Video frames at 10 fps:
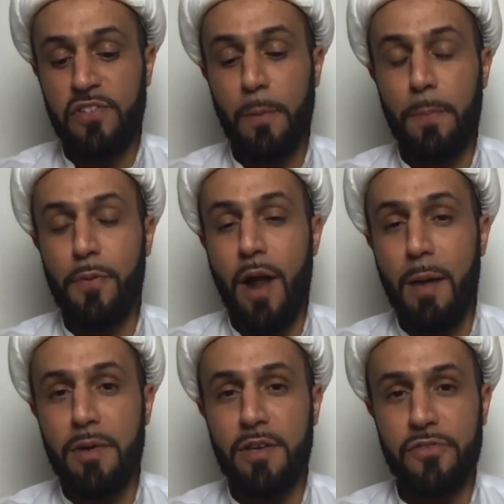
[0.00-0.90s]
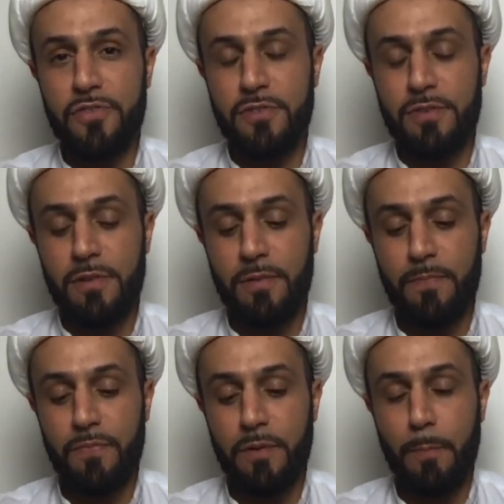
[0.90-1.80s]
a promise
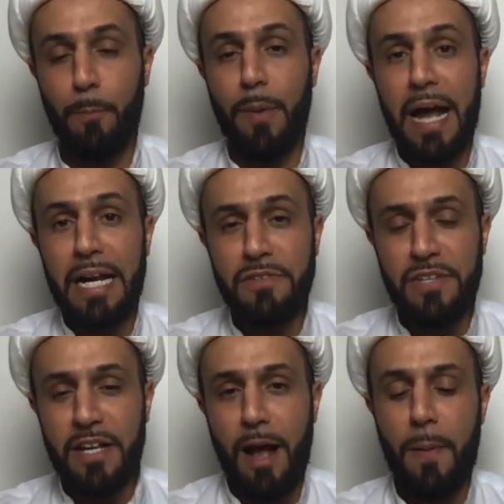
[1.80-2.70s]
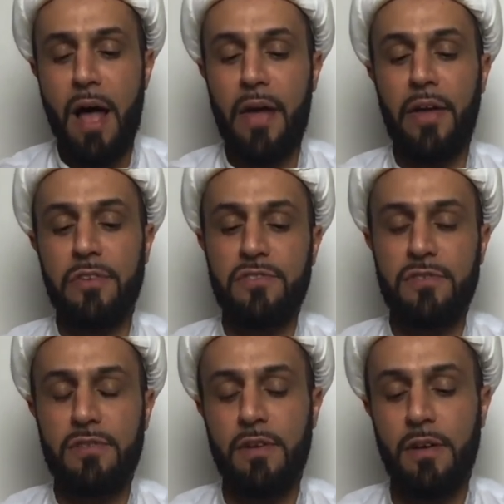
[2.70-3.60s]
binding upon
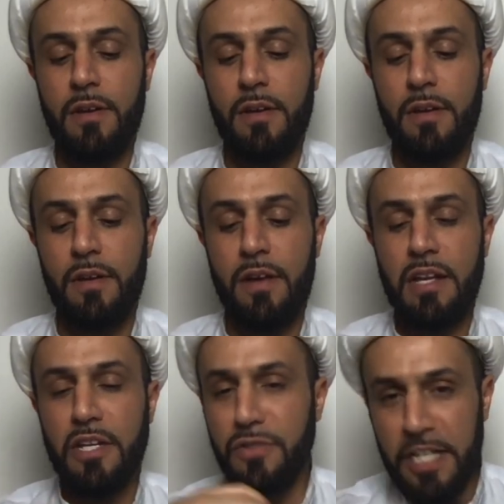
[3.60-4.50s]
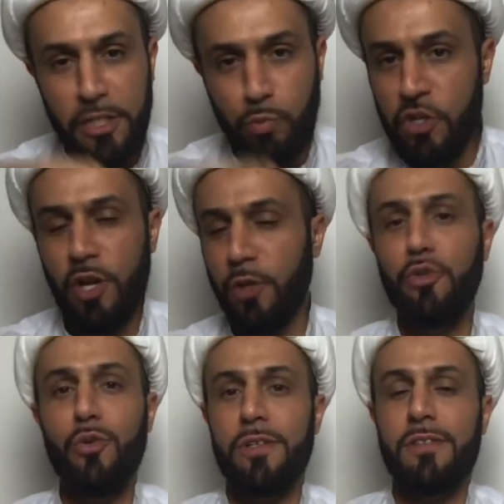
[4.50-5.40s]
us. And indeed we shall
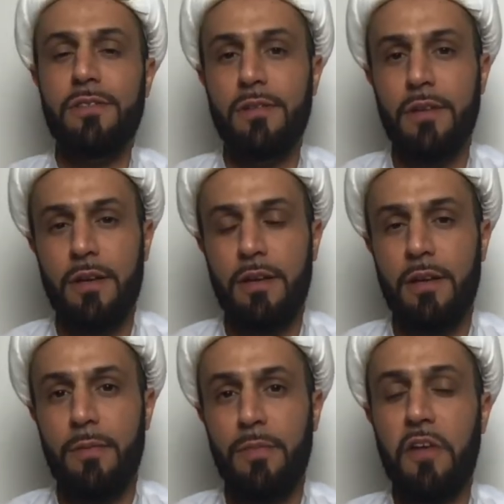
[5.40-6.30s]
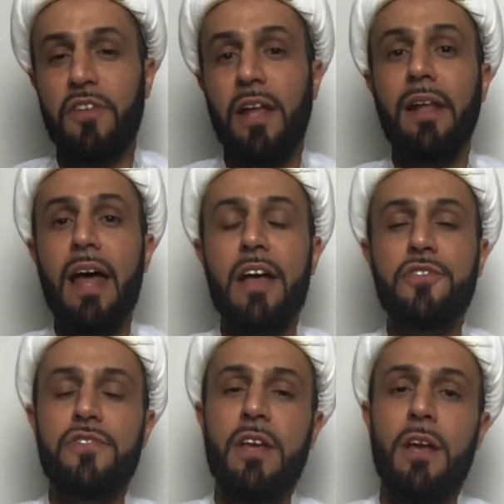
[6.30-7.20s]
do it. Because
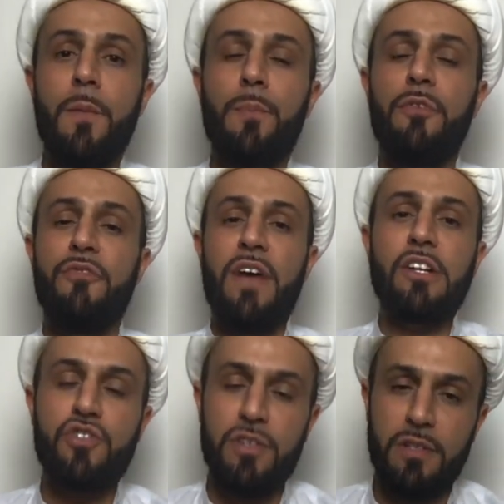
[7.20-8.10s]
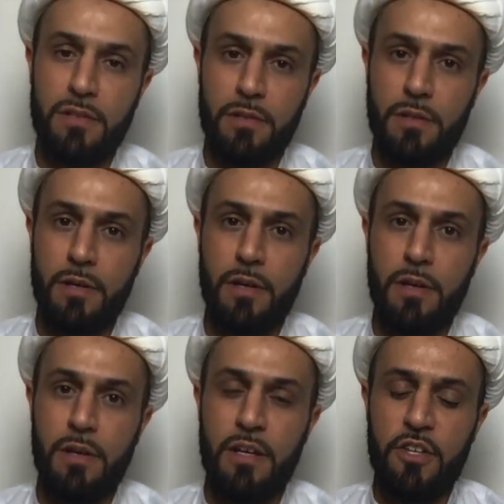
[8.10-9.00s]
Allah's perfection,
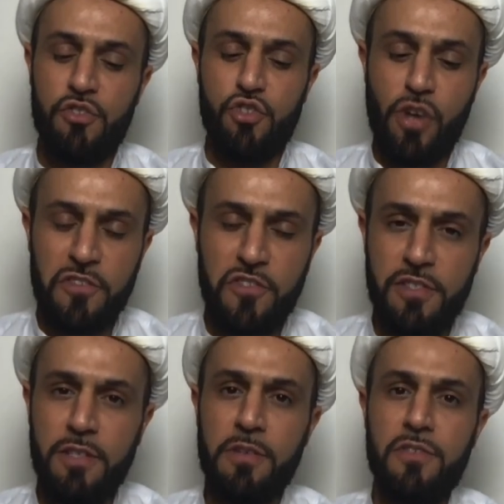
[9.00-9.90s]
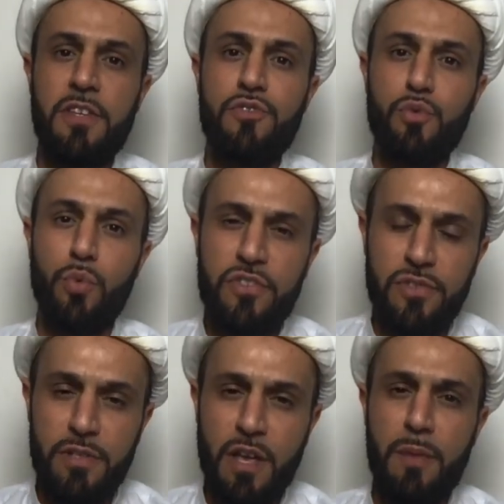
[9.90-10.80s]
His justice, His
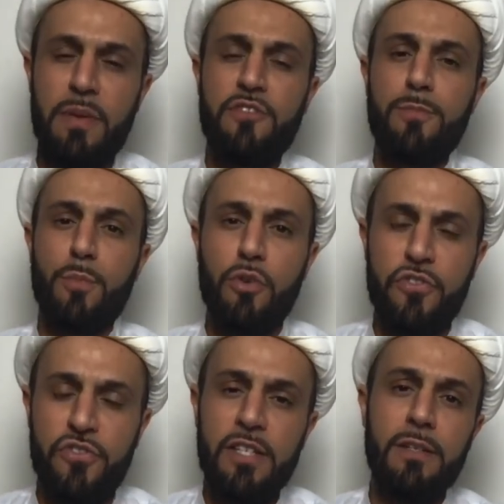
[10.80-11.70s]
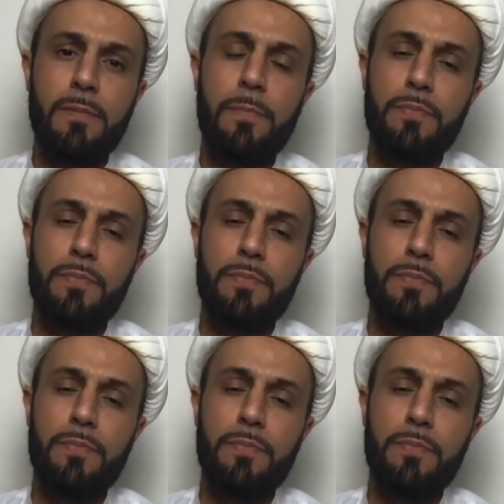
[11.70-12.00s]
wisdom, His mercy